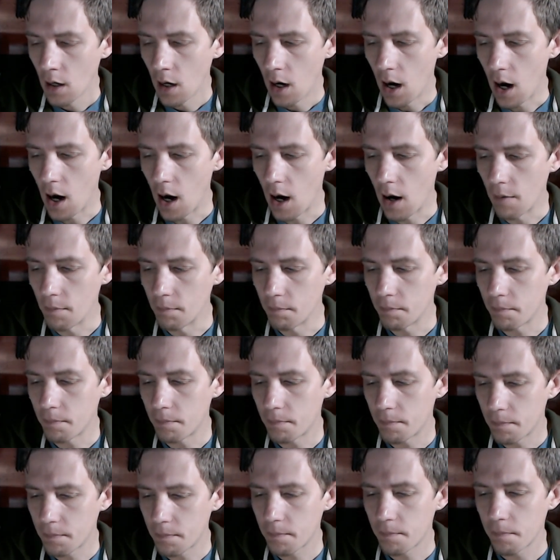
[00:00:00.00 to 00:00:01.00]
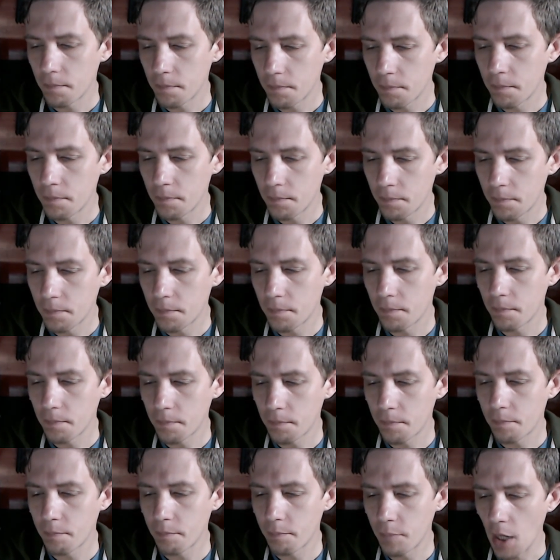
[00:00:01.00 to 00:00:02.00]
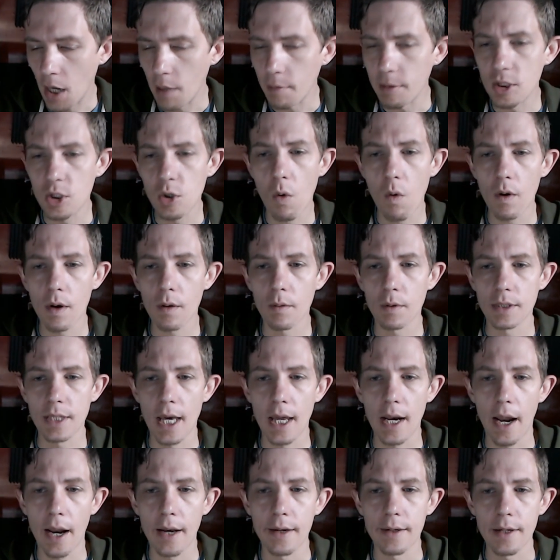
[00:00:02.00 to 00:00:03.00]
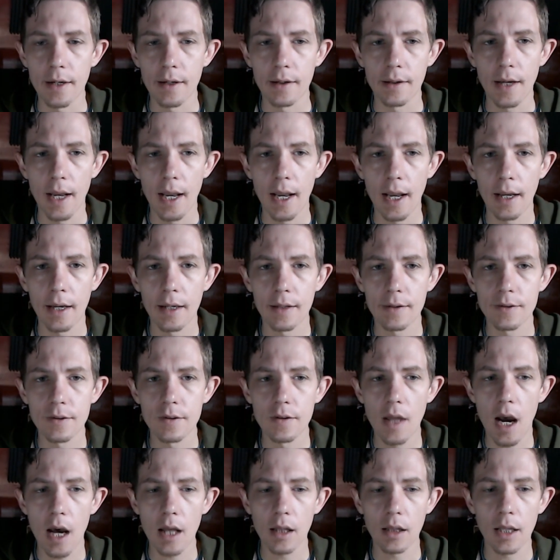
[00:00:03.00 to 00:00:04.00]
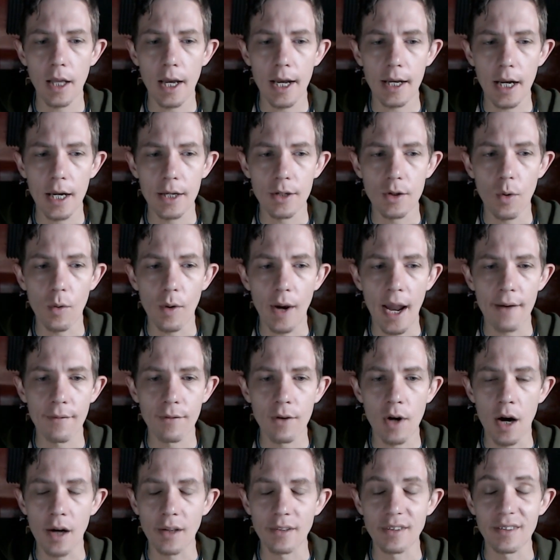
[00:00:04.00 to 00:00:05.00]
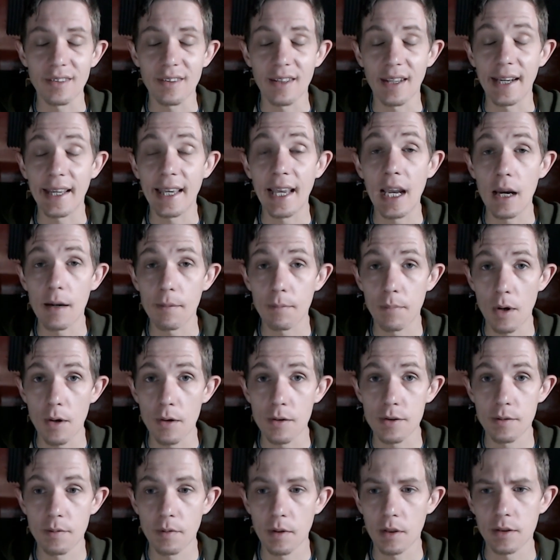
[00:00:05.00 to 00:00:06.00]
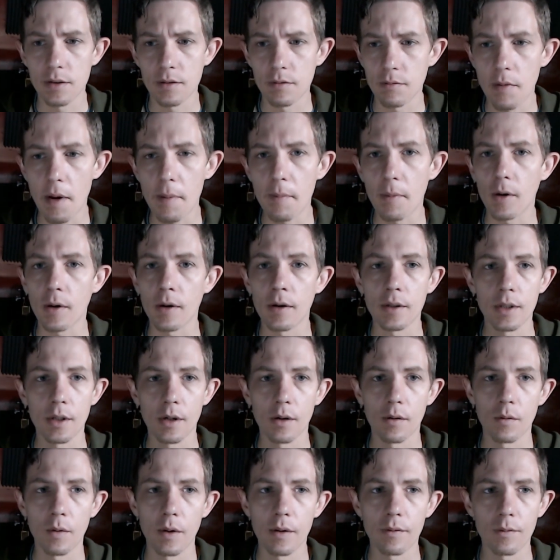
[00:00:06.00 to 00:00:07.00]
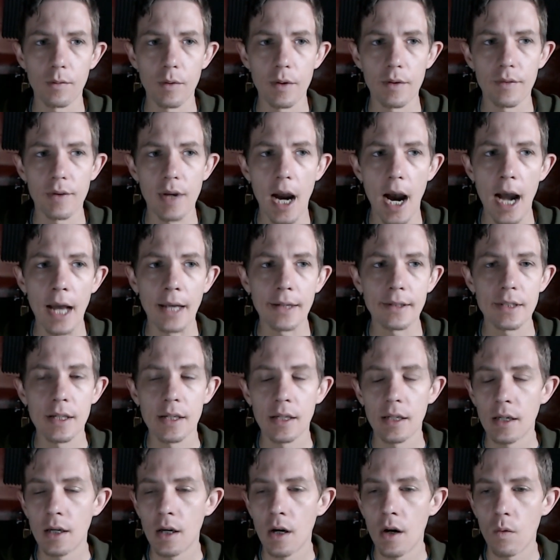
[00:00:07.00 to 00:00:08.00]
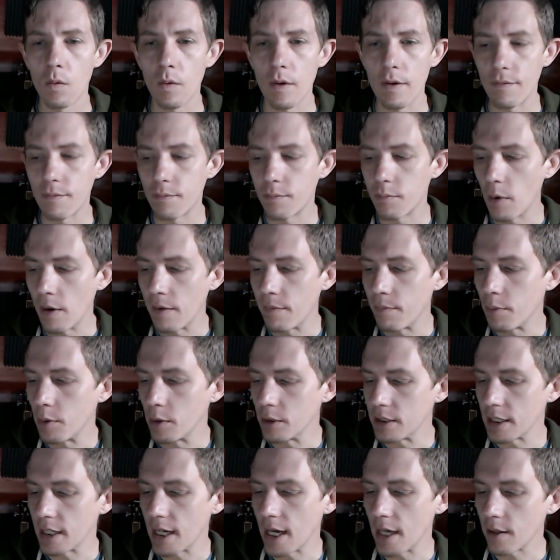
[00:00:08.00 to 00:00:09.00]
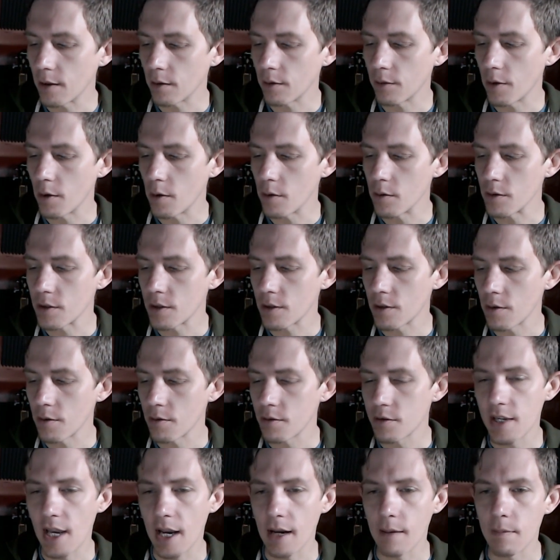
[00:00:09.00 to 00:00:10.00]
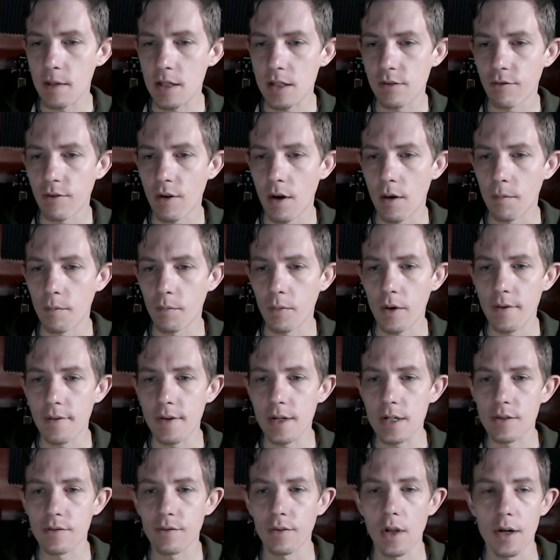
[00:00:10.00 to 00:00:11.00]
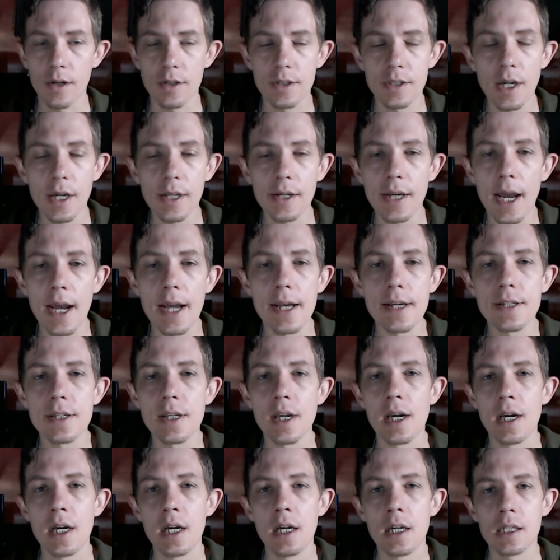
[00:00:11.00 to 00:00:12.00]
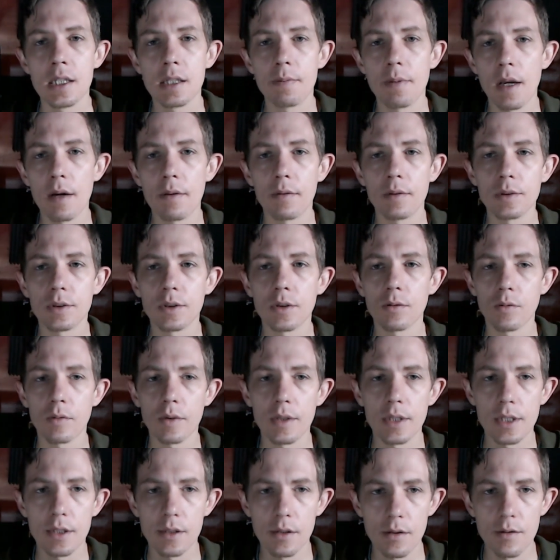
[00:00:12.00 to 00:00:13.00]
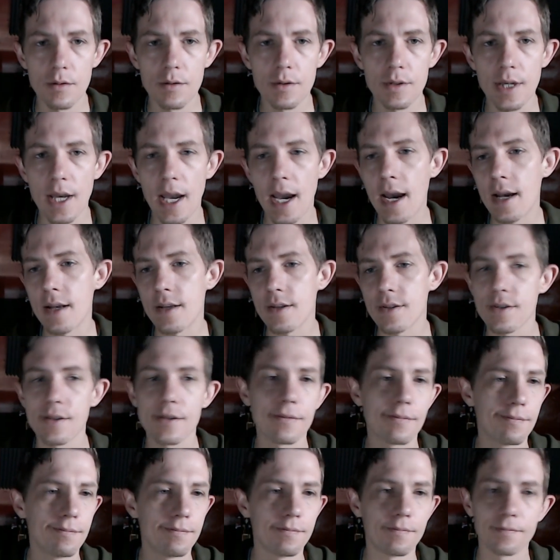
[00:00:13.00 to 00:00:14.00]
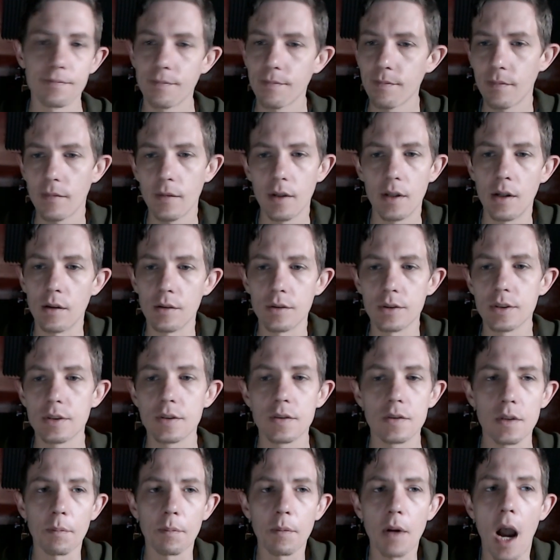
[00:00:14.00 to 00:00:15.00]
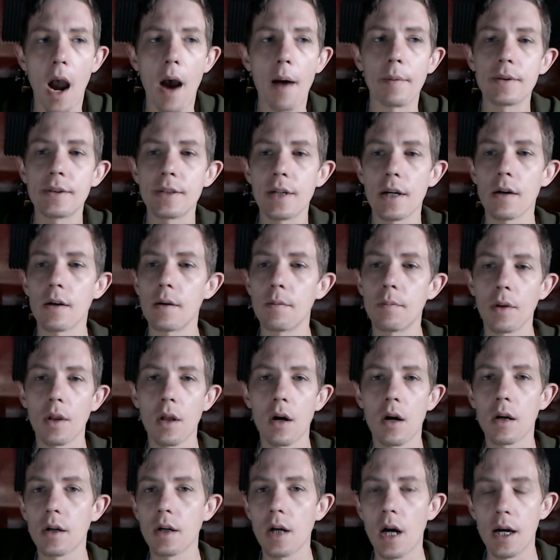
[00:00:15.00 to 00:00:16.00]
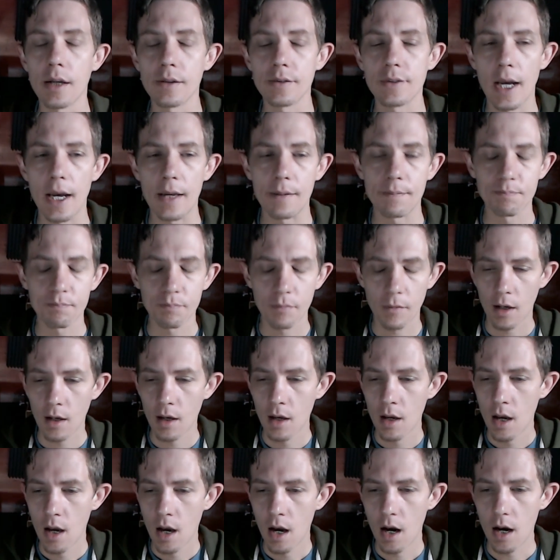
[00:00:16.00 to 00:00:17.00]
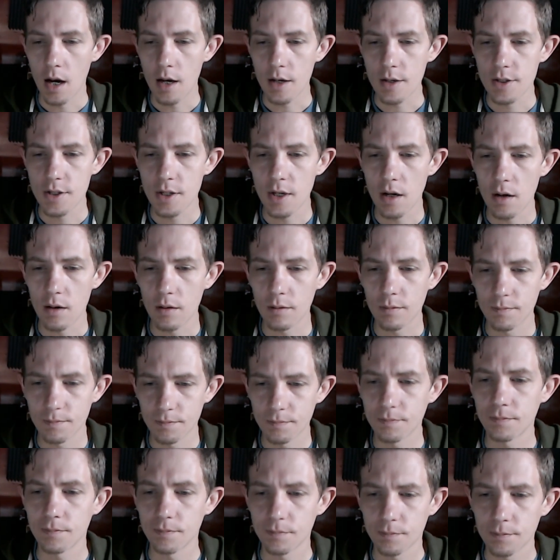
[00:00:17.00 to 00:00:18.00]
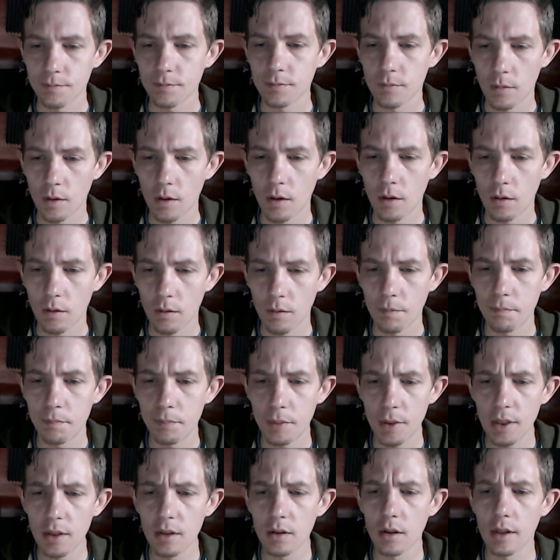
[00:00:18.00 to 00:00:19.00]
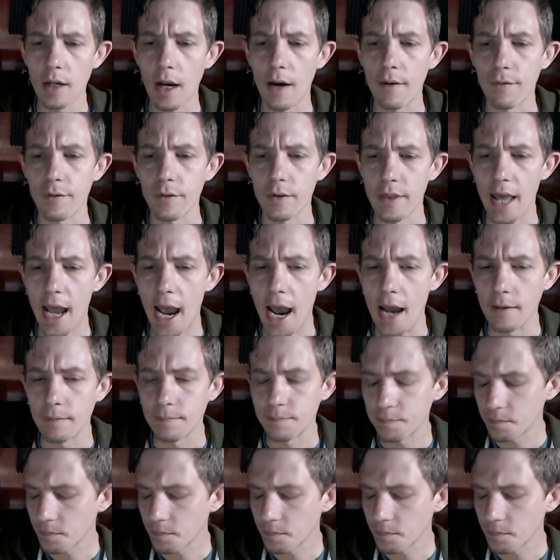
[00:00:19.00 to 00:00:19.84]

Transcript: Um, But I'll be toying with that idea, and it's not like I don't have content that I can't post, because remember, you know, we've we've got we've we've put together those those segments from previous Vlog Sundays to be able to reuse as, you know, just commentary blog content. Uh, so be on the lookout for that.